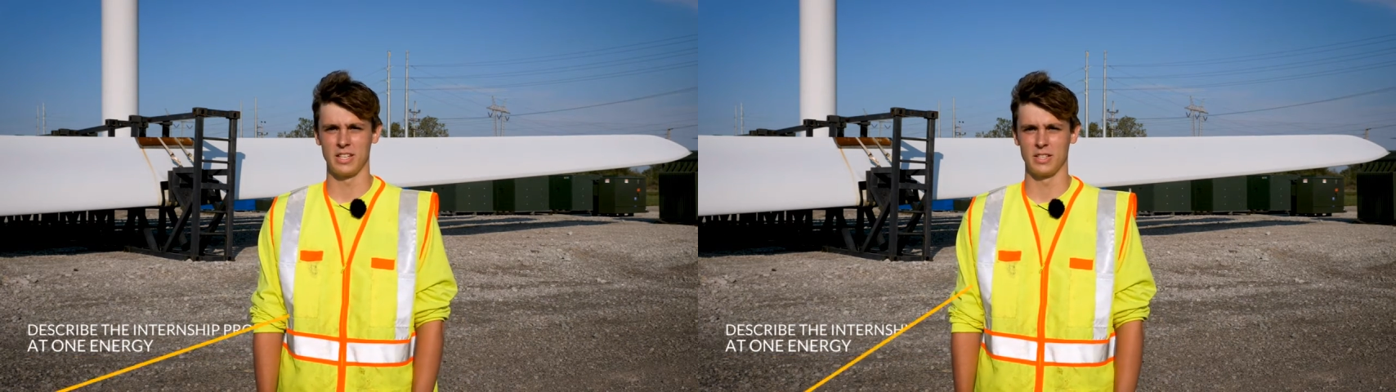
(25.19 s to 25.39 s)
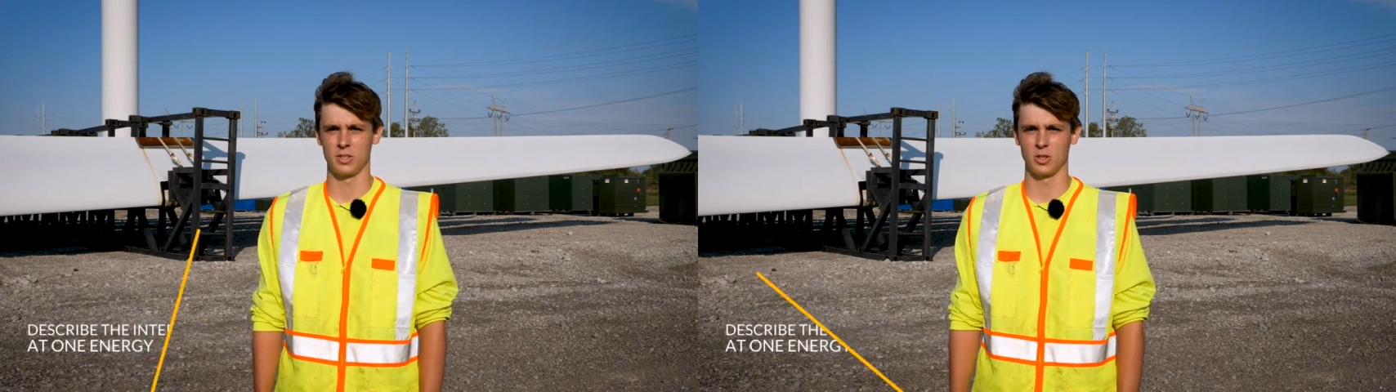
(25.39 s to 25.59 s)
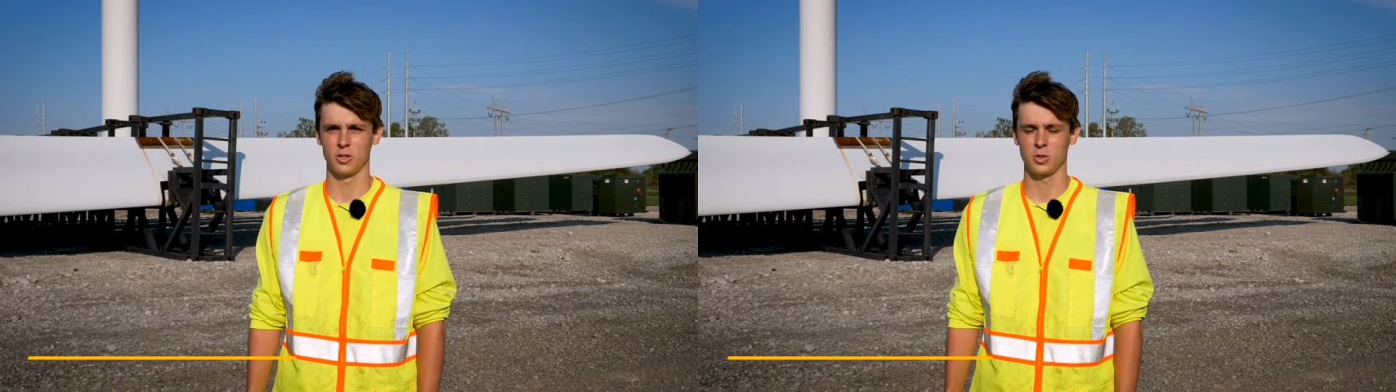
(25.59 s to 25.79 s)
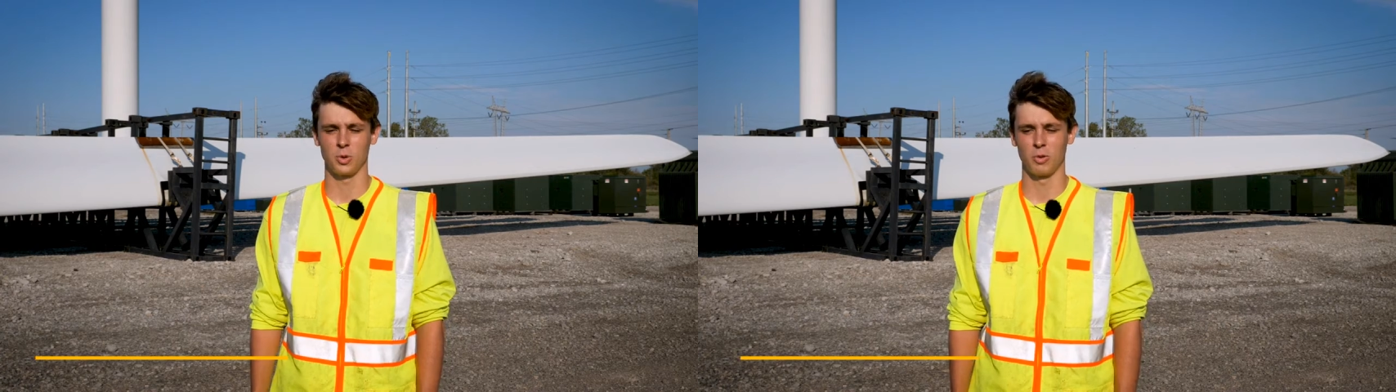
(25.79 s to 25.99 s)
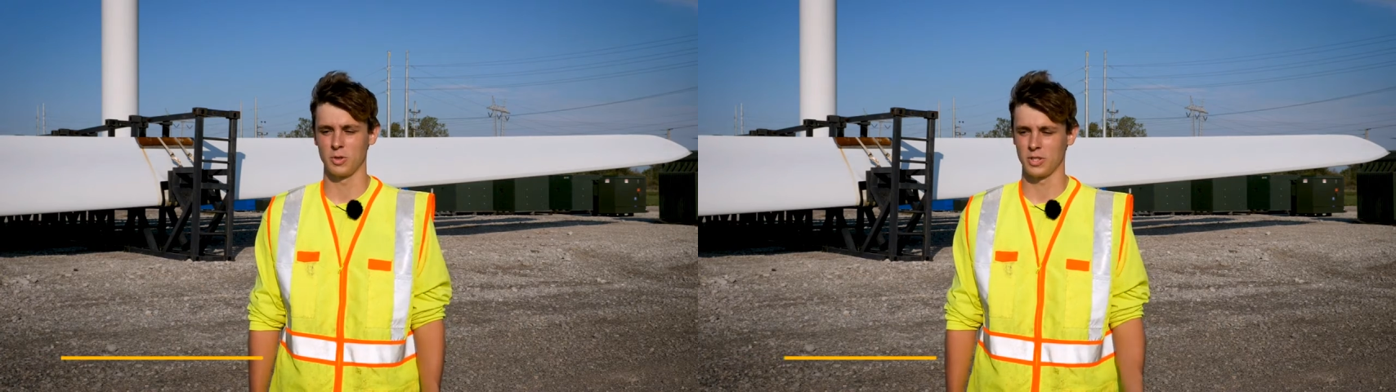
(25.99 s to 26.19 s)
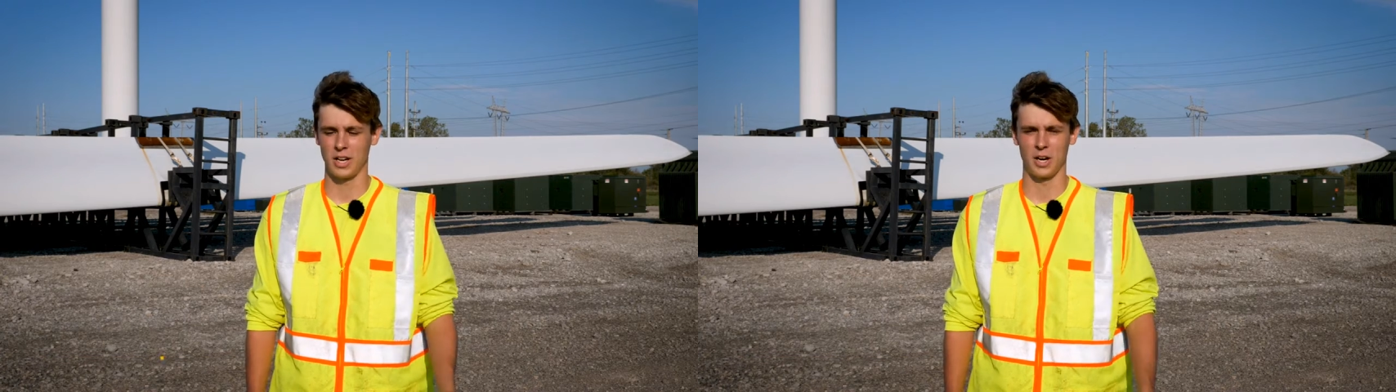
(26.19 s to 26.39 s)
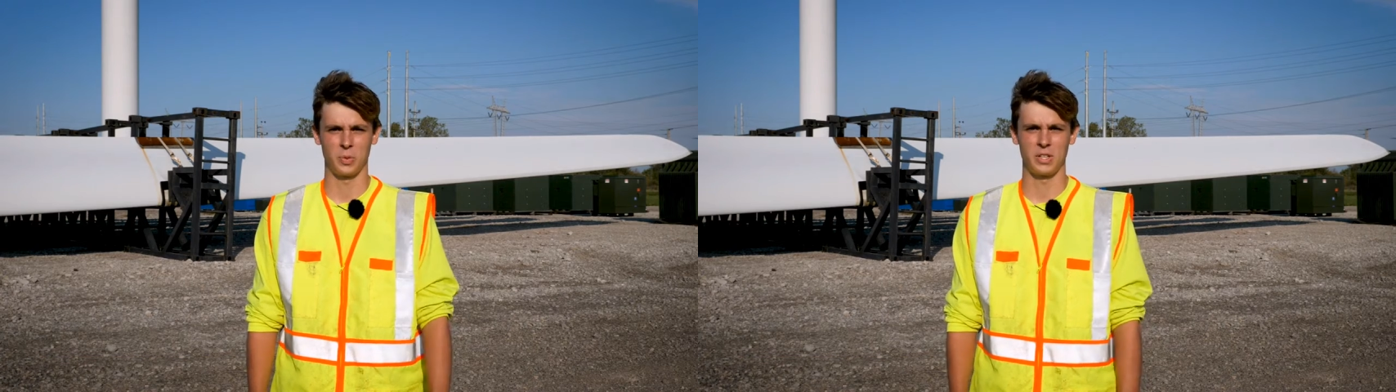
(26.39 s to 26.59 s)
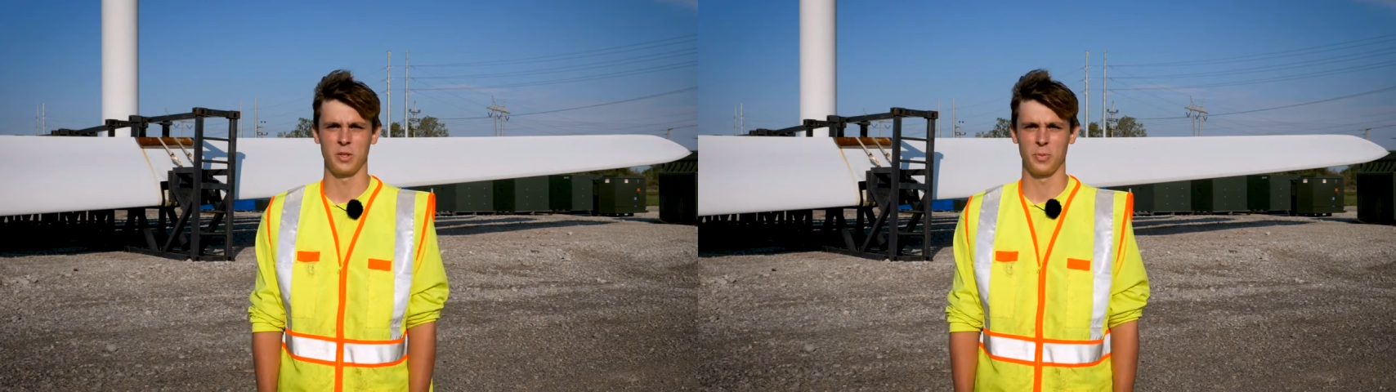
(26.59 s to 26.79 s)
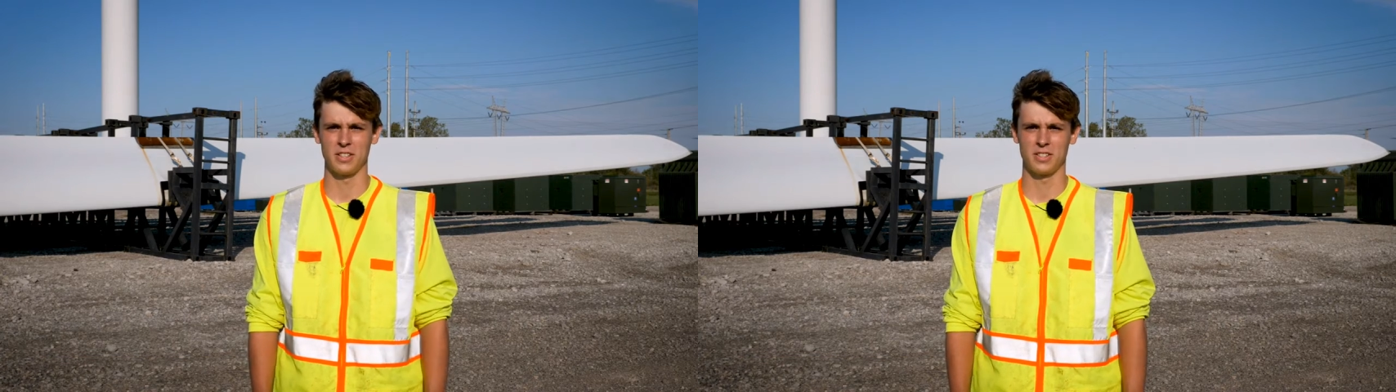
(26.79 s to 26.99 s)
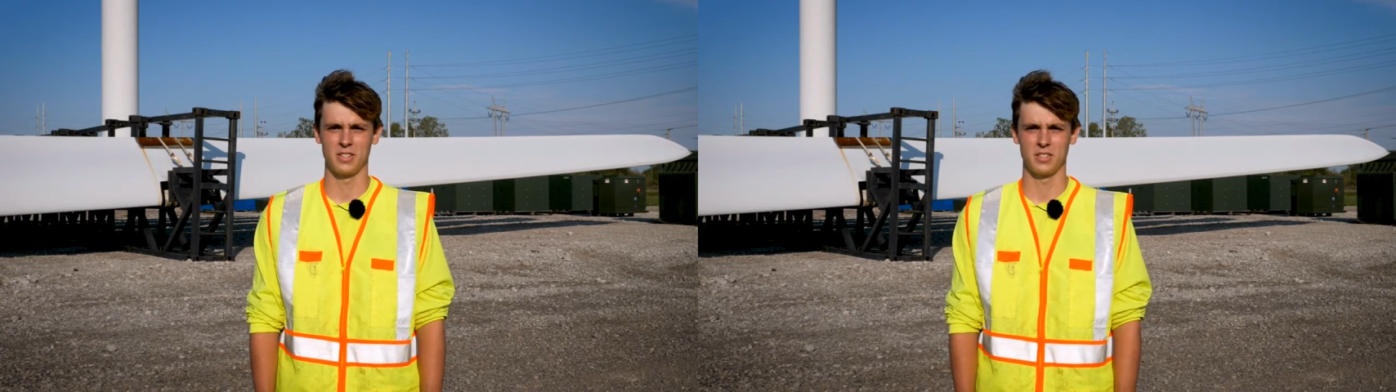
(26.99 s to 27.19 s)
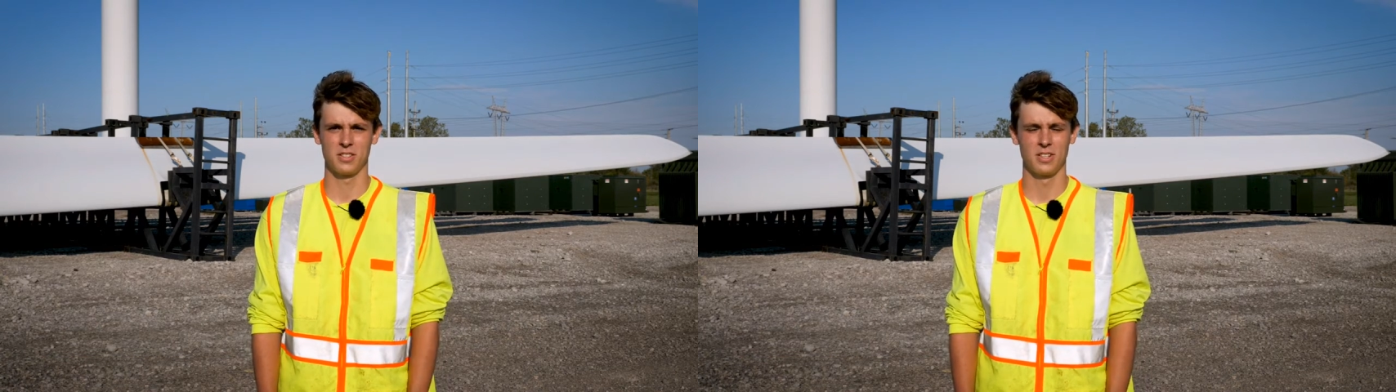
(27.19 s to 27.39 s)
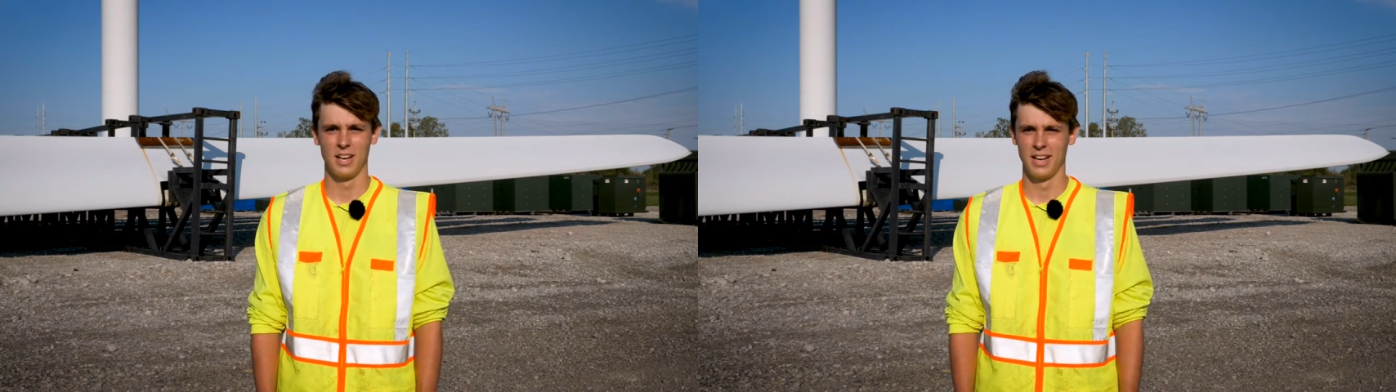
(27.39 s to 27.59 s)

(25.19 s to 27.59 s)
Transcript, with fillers: and interns will rotate on a weekly basis